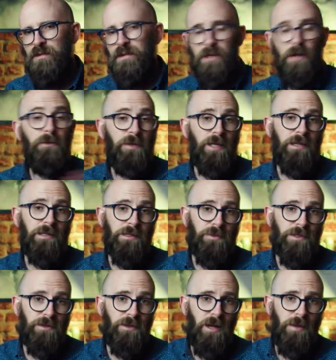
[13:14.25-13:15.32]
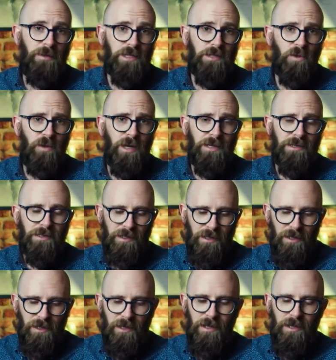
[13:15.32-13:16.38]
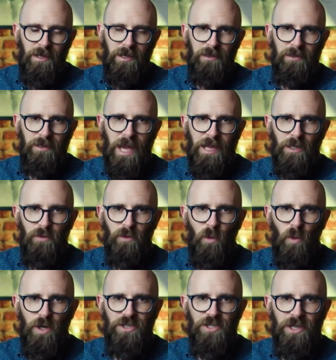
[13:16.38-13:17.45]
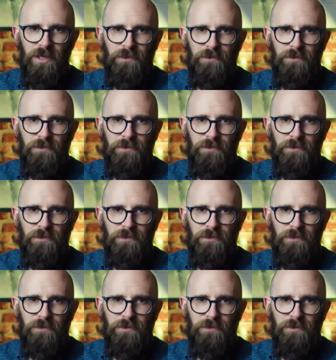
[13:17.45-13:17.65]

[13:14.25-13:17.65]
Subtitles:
Don't forget to subscribe, and as always, thank you for watching.